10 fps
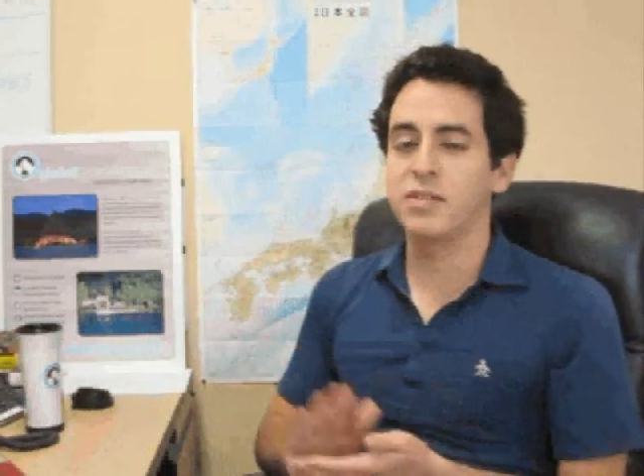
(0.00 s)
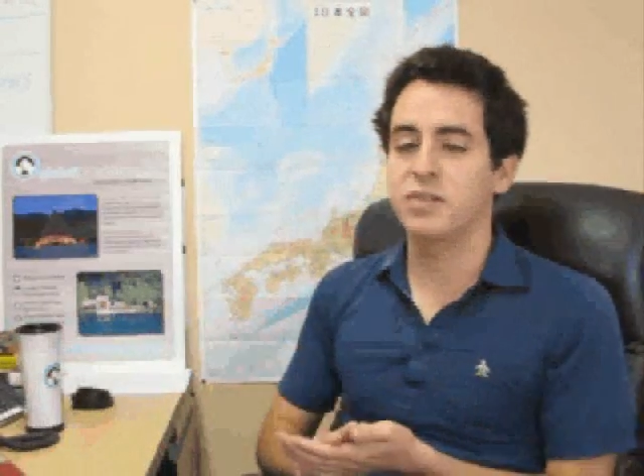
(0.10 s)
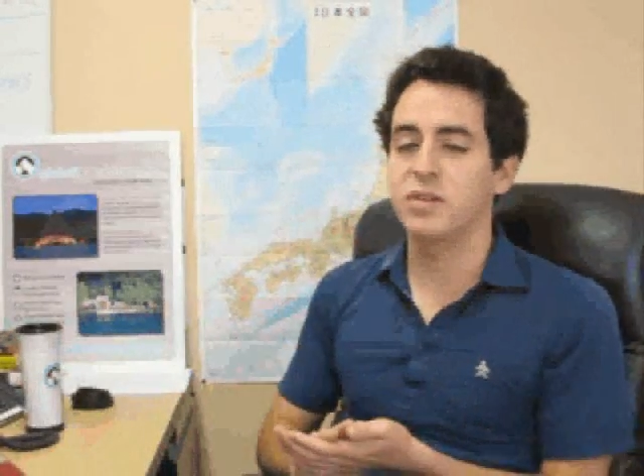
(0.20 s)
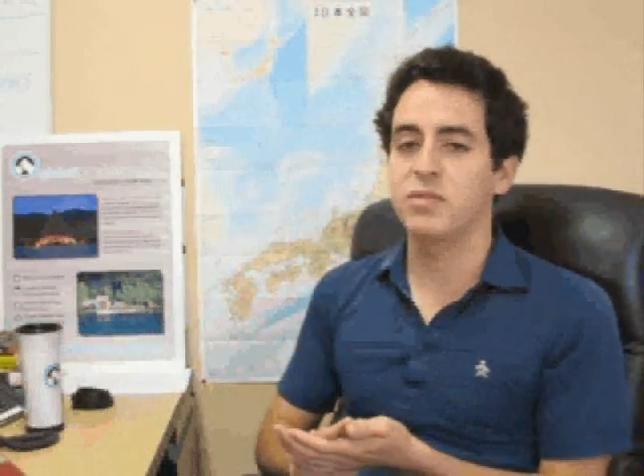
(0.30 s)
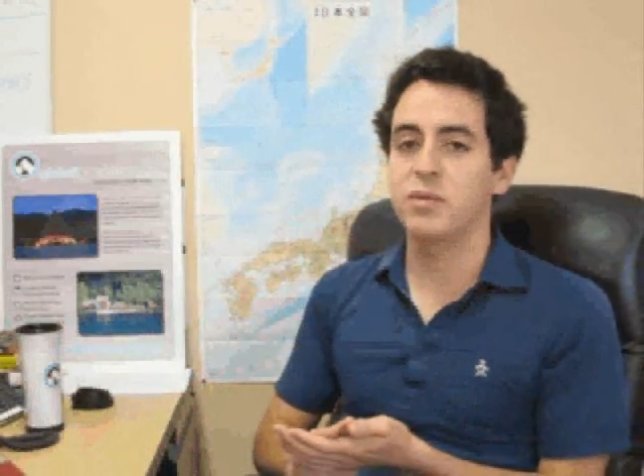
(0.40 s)

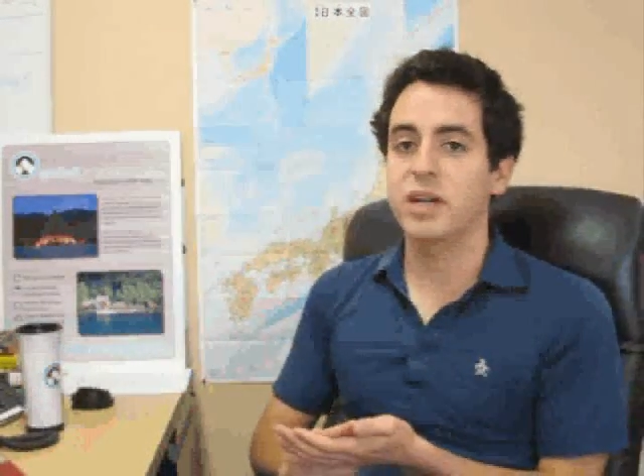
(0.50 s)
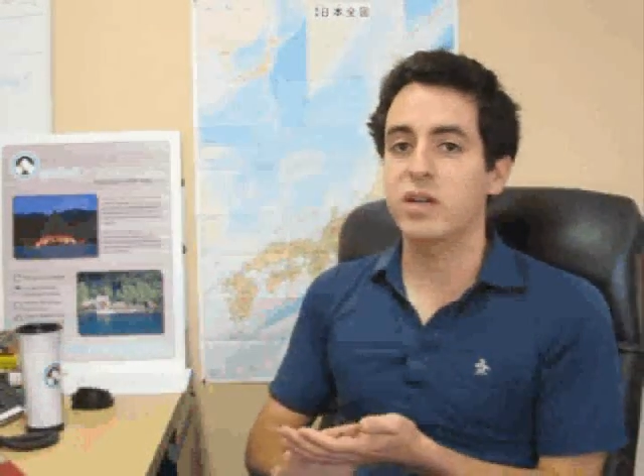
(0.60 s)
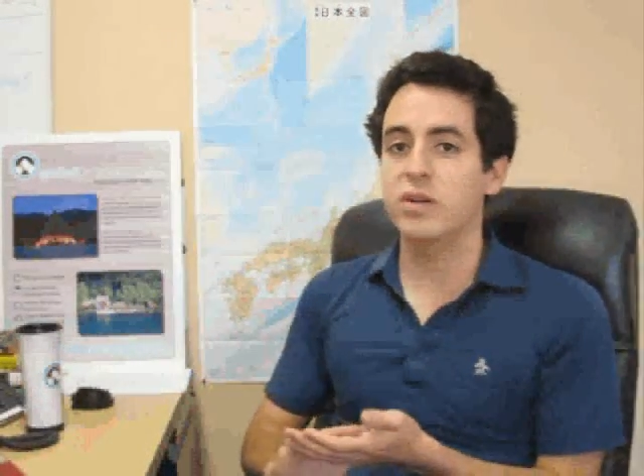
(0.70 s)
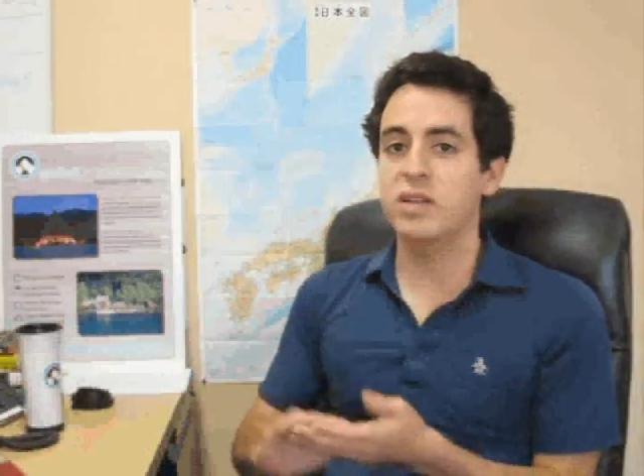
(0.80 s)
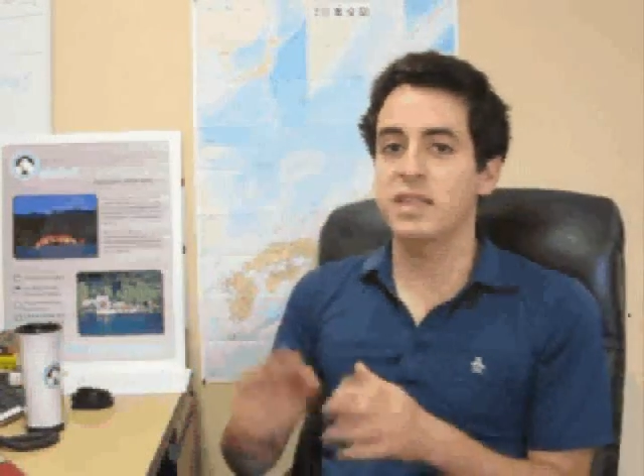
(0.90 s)
So if you want to
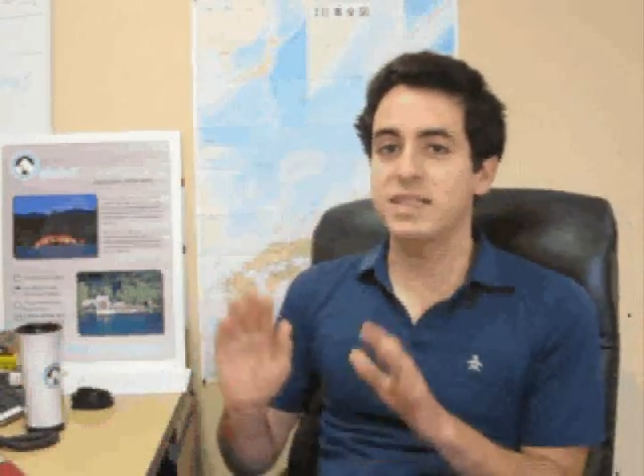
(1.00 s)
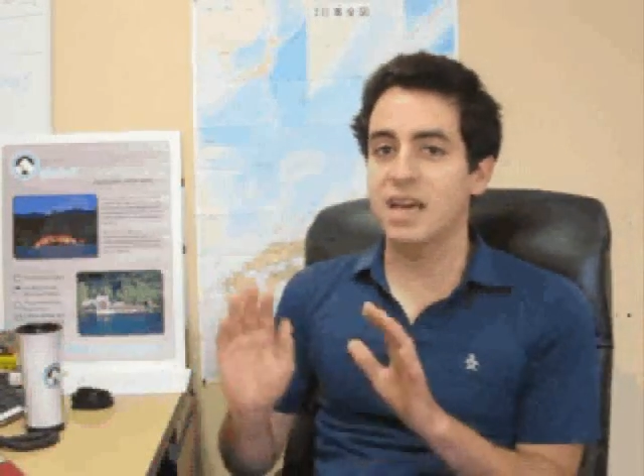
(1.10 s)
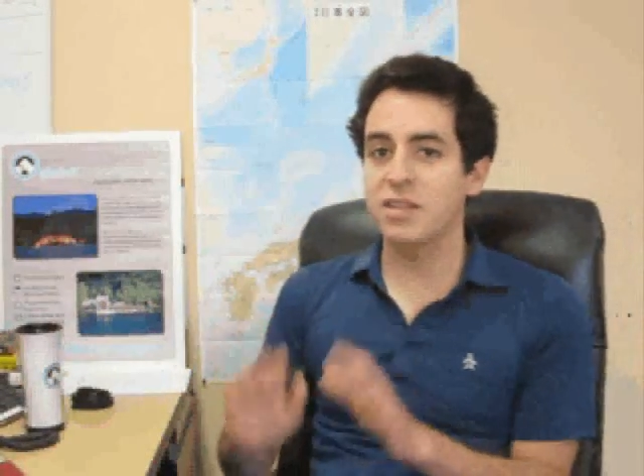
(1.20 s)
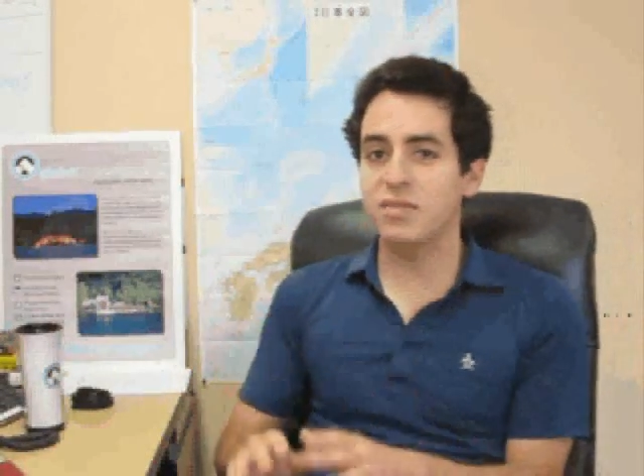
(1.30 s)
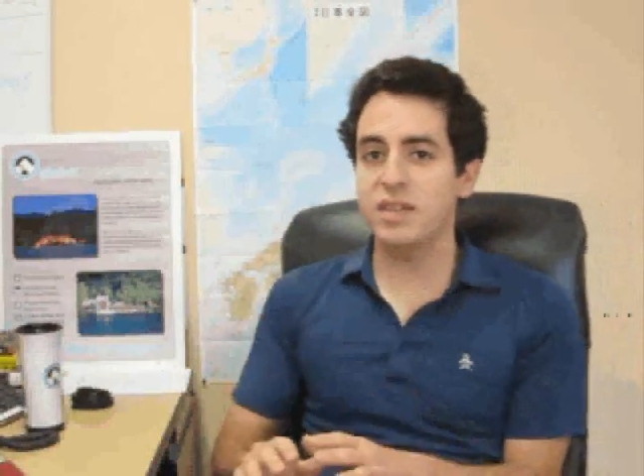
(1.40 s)
go to the
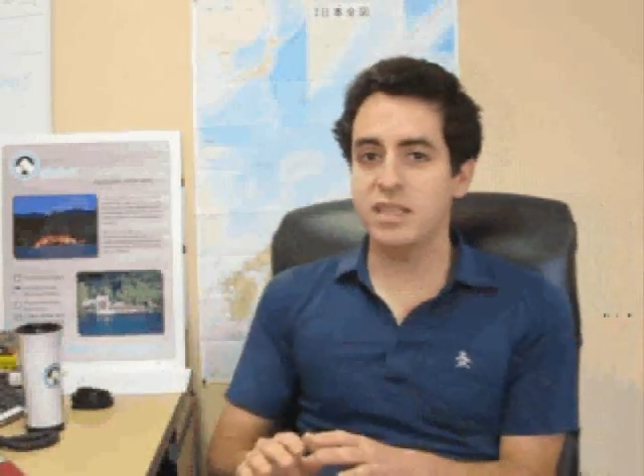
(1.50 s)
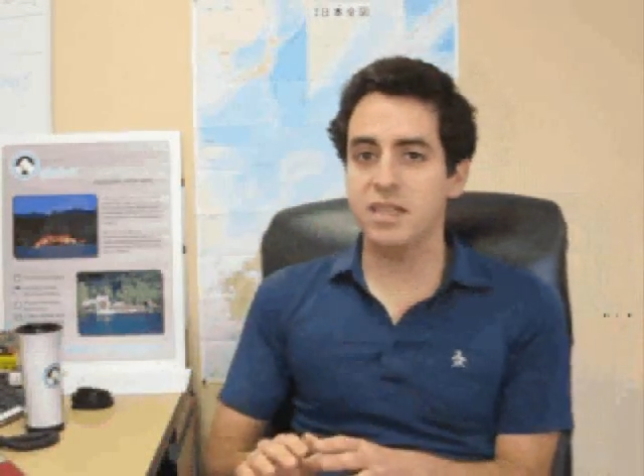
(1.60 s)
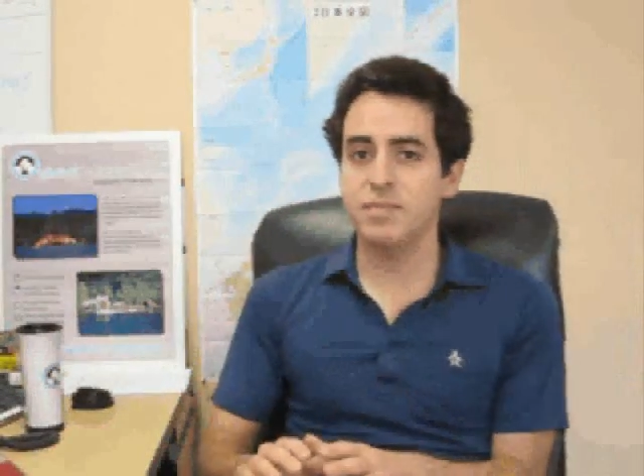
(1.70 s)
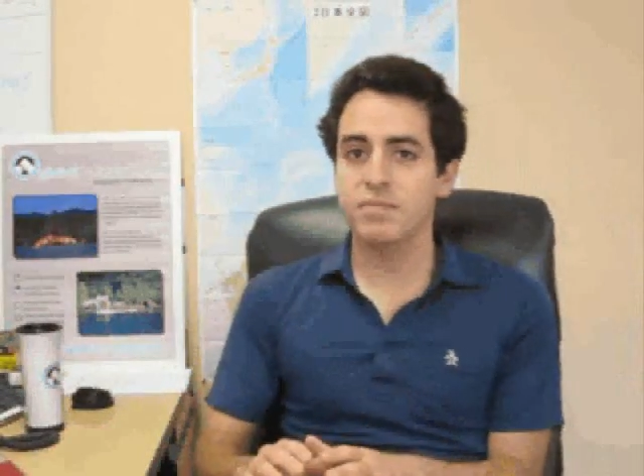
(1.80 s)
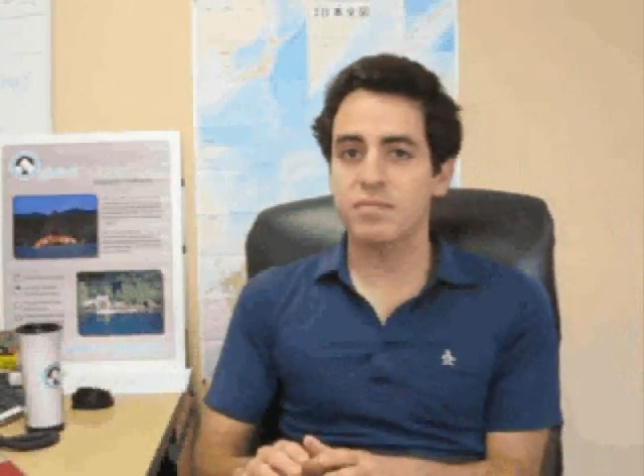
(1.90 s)
south of India,